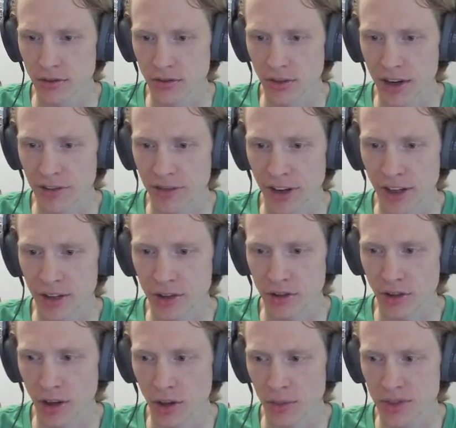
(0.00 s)
red vein
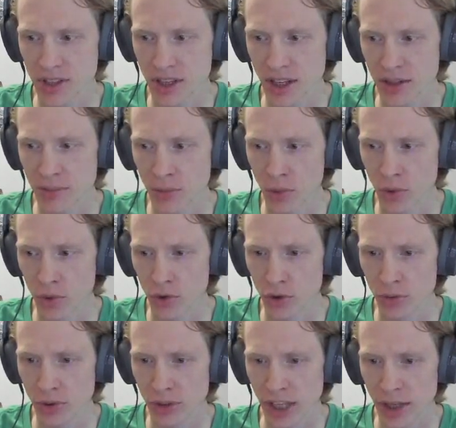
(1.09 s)
grubs and Mhoire
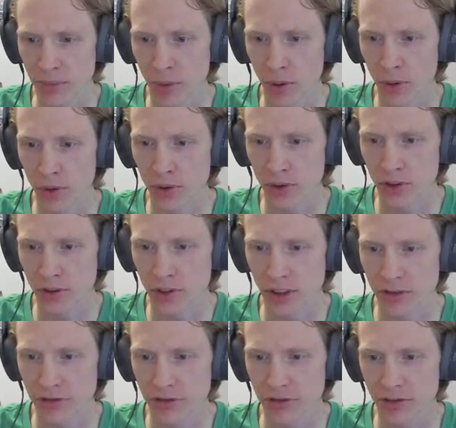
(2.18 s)
Oubliette portal
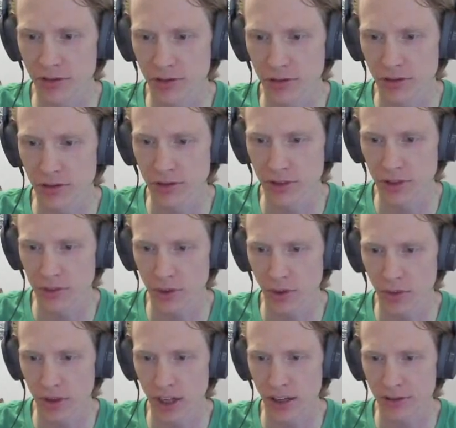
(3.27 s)
glyph is what
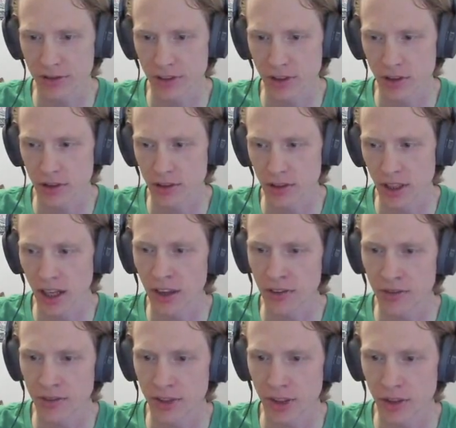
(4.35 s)
we're after,
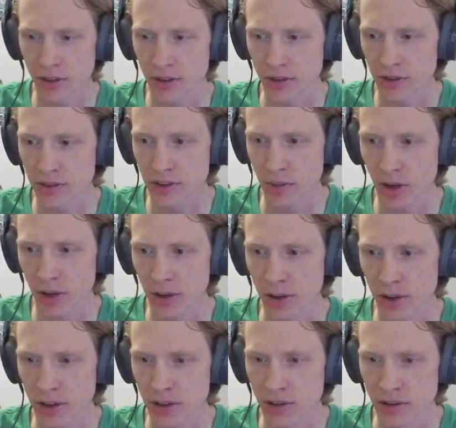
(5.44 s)
and you know, some
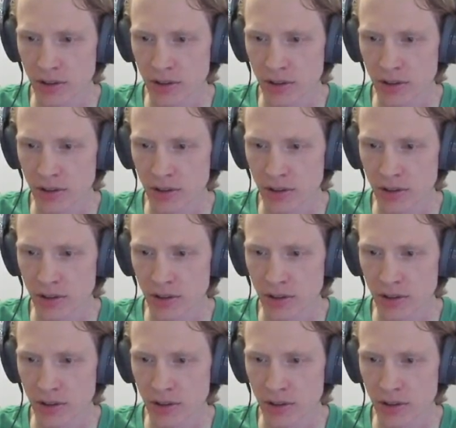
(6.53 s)
other